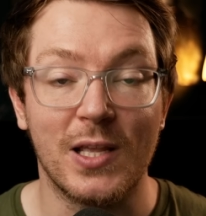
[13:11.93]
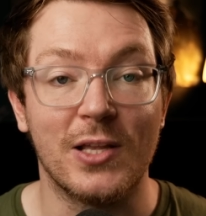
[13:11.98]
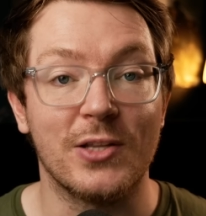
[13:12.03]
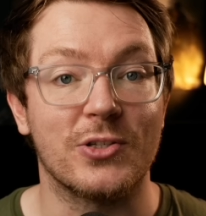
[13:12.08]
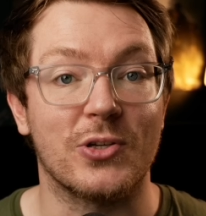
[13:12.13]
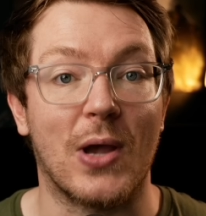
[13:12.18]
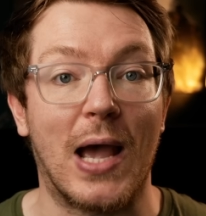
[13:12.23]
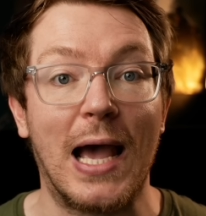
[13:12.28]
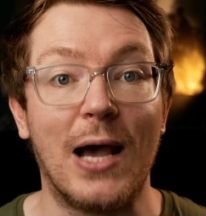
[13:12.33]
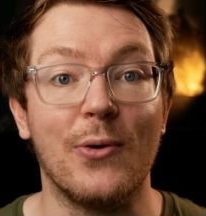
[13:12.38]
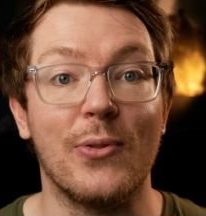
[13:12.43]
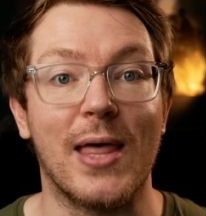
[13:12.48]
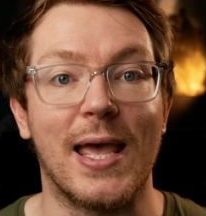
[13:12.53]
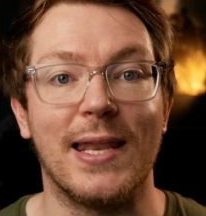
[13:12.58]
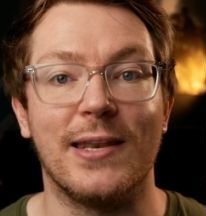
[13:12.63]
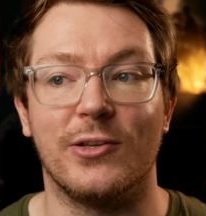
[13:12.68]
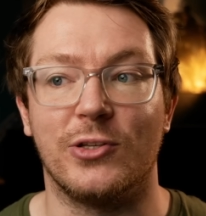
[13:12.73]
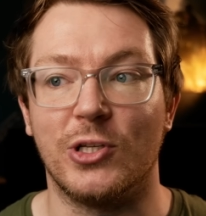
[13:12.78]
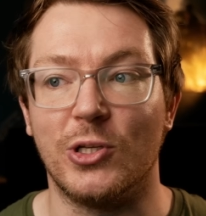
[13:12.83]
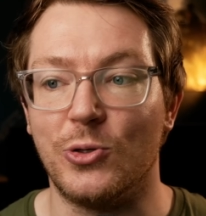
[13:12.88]
So how
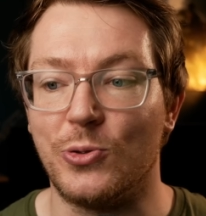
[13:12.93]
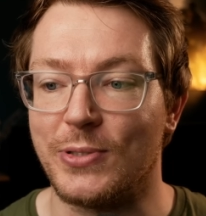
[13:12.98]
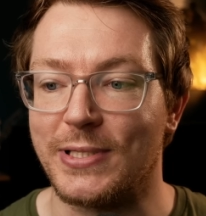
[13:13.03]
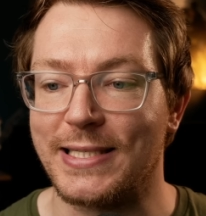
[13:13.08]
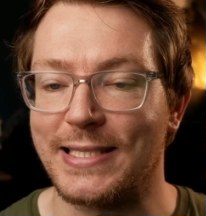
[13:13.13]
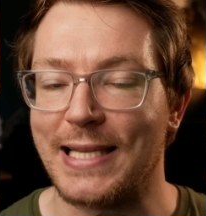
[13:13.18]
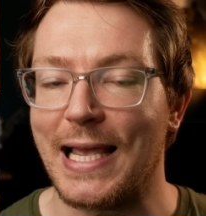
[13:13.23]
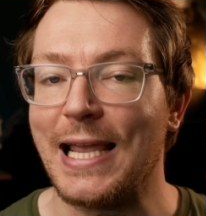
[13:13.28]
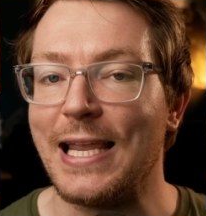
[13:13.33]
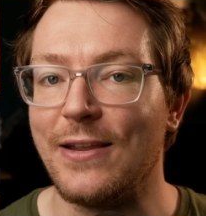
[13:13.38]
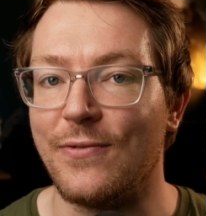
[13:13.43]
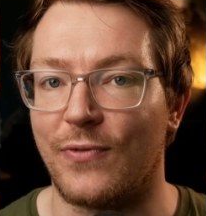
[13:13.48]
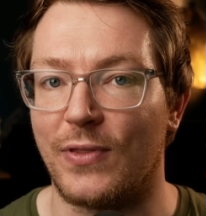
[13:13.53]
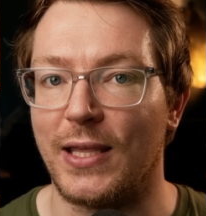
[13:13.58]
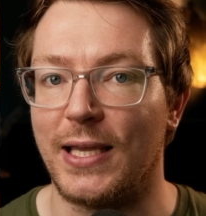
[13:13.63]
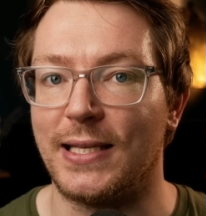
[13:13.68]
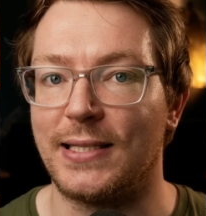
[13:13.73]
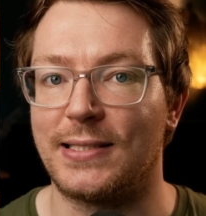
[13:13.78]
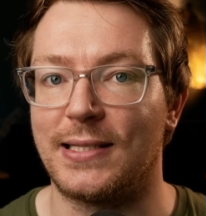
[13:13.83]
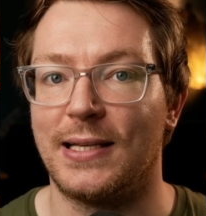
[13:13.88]
then do you save
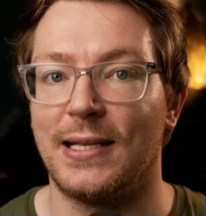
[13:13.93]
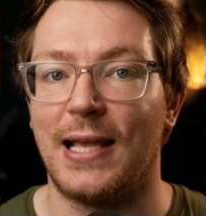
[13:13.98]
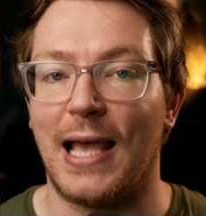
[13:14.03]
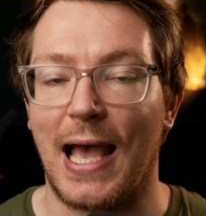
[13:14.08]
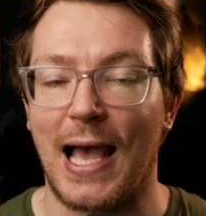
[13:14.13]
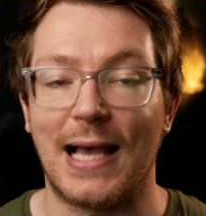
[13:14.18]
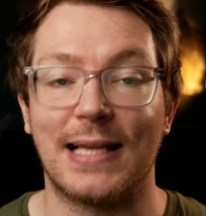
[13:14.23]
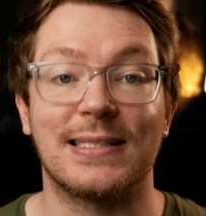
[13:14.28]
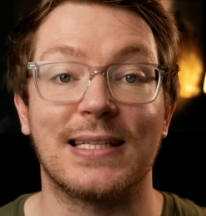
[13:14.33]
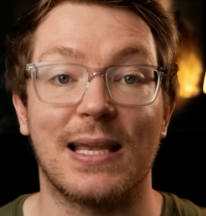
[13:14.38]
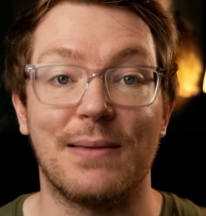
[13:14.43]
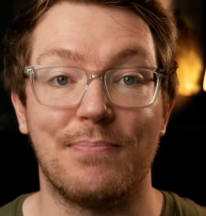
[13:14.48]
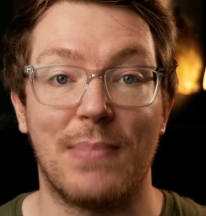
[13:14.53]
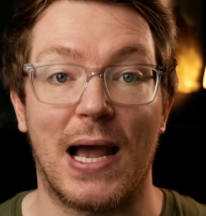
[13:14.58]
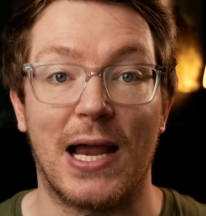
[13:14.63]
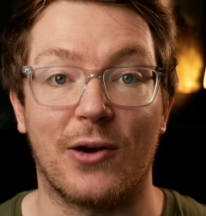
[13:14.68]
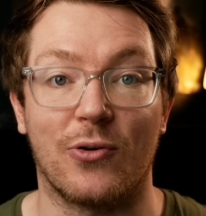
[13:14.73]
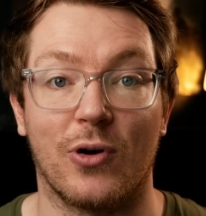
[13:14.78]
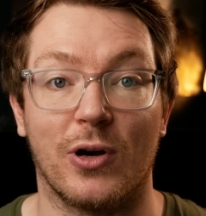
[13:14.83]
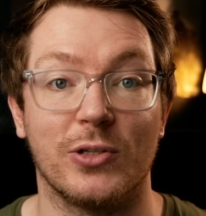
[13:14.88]
this as a
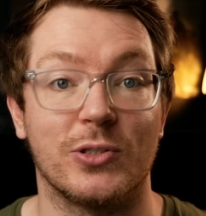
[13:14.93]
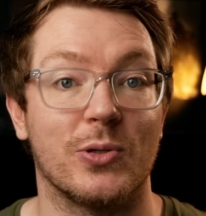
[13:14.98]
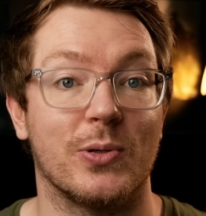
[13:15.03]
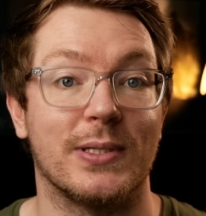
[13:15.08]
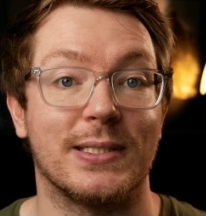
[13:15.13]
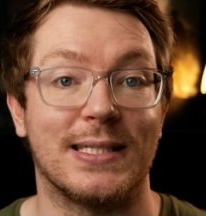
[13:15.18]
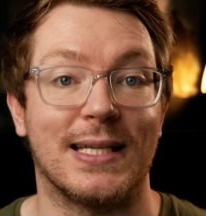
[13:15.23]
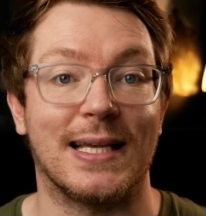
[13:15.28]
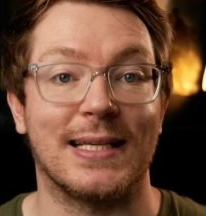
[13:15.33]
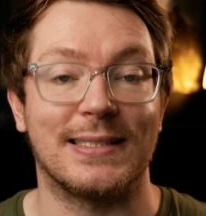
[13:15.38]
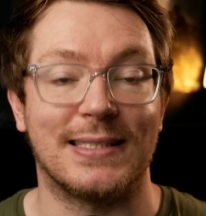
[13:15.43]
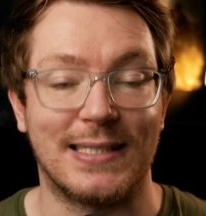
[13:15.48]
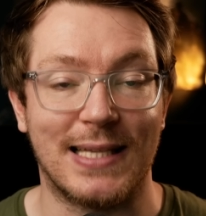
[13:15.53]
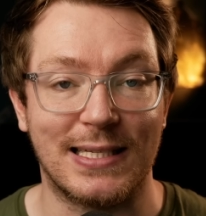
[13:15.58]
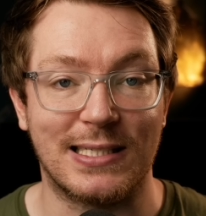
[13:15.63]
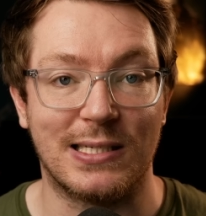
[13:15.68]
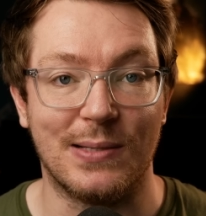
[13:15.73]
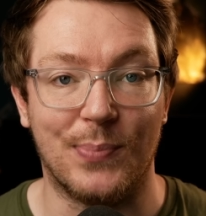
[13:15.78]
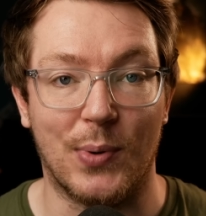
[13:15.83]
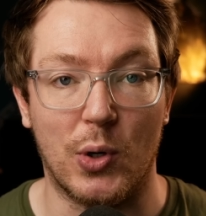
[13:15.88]
macro so it's
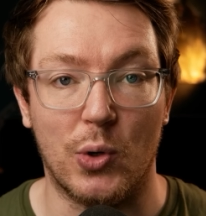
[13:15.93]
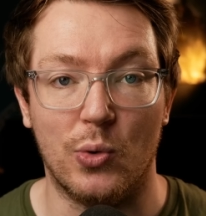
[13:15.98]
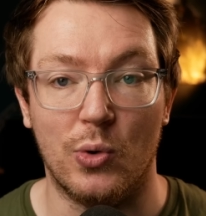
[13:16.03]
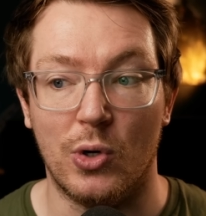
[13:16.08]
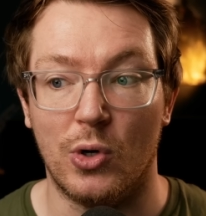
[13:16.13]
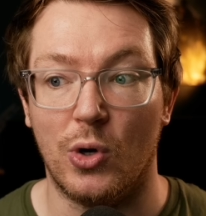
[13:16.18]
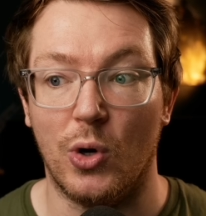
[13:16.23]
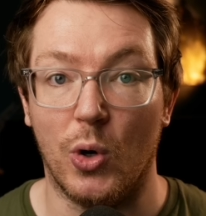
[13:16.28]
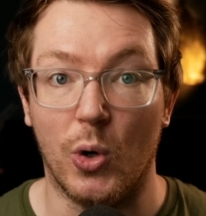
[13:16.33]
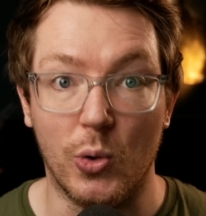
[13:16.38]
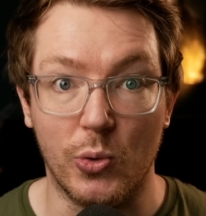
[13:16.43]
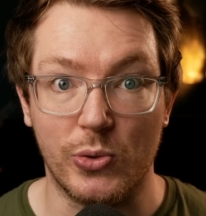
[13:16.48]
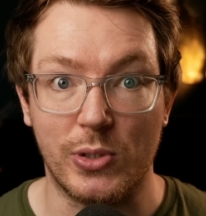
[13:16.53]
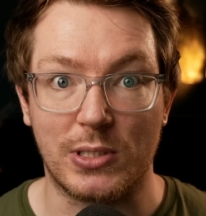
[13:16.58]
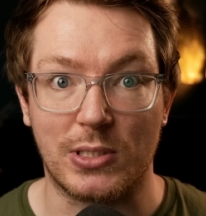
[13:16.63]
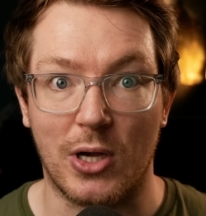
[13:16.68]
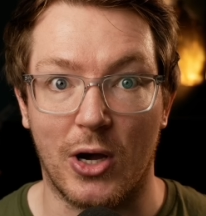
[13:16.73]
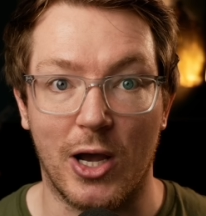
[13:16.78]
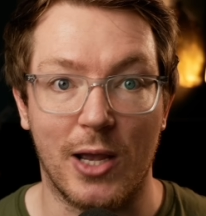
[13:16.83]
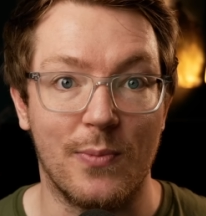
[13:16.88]
accessible all the
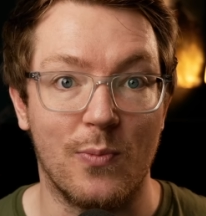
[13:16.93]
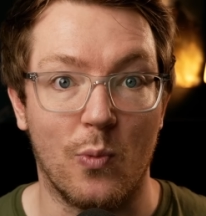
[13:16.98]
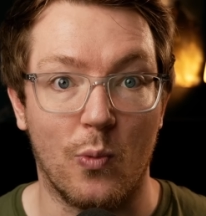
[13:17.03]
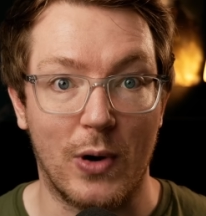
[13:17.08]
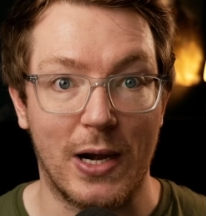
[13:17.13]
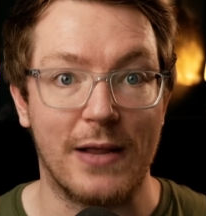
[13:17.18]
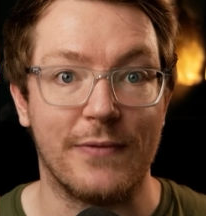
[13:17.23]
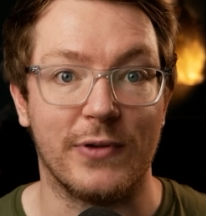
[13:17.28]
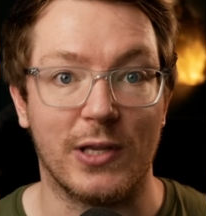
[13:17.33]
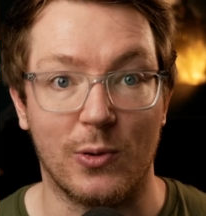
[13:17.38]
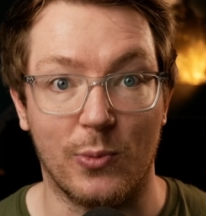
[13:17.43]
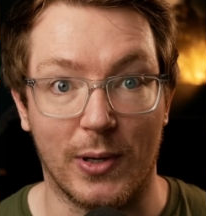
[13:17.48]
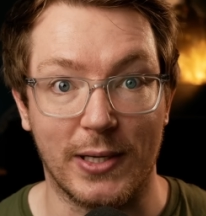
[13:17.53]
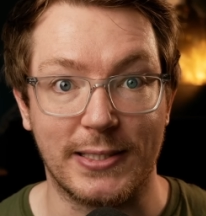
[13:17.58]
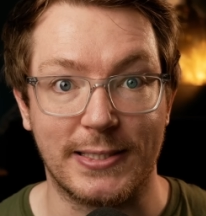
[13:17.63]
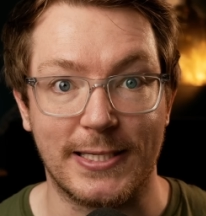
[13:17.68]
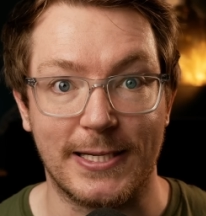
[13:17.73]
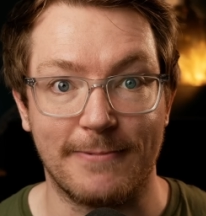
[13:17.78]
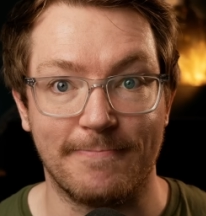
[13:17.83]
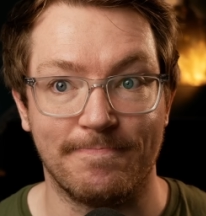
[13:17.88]
time whenever you
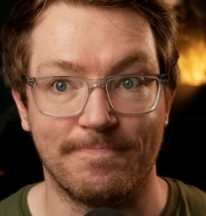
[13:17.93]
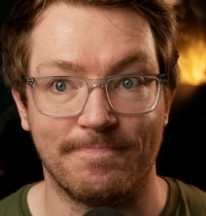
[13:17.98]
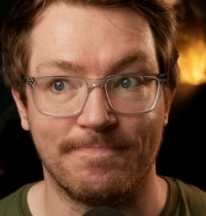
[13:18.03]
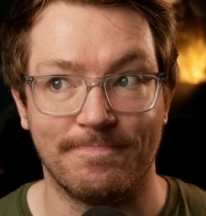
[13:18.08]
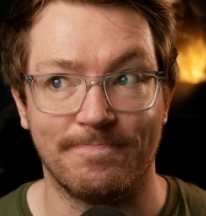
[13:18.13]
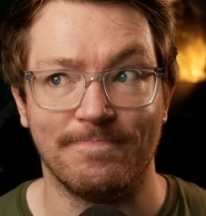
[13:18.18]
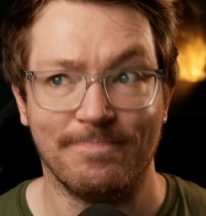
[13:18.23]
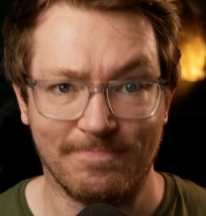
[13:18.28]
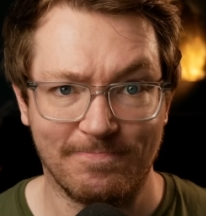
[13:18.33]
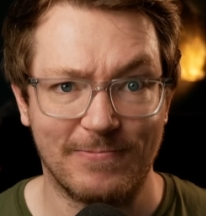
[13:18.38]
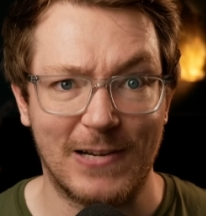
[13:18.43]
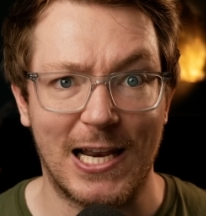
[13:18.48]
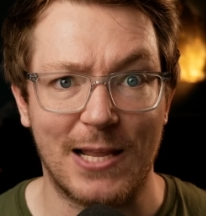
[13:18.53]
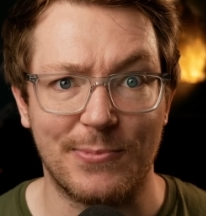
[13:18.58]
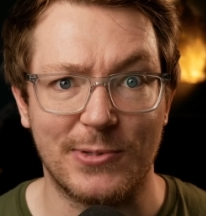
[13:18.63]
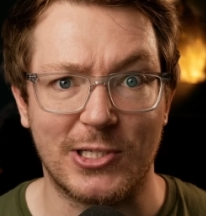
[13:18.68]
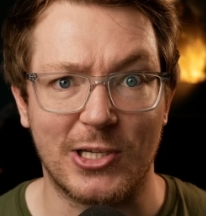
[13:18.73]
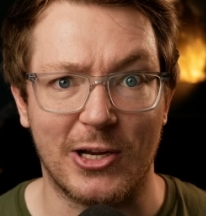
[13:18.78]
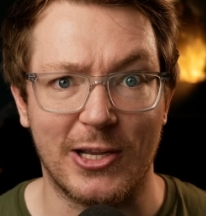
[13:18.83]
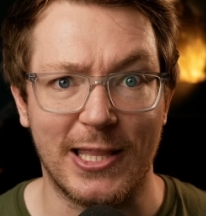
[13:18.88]
want it? Well, let
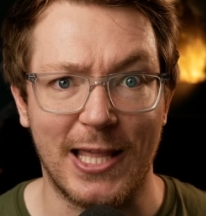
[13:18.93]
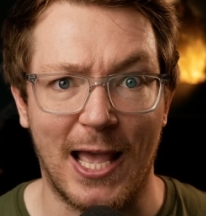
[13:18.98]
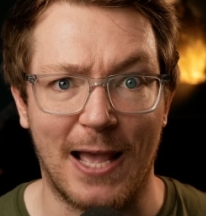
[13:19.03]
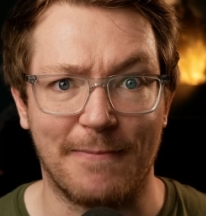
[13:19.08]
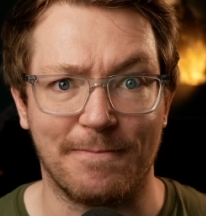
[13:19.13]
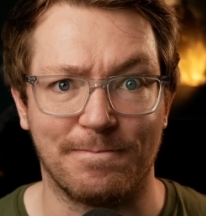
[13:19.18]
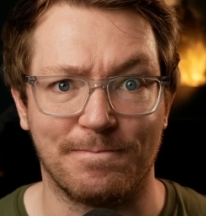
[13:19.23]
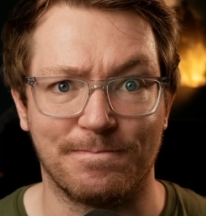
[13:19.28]
me show you that.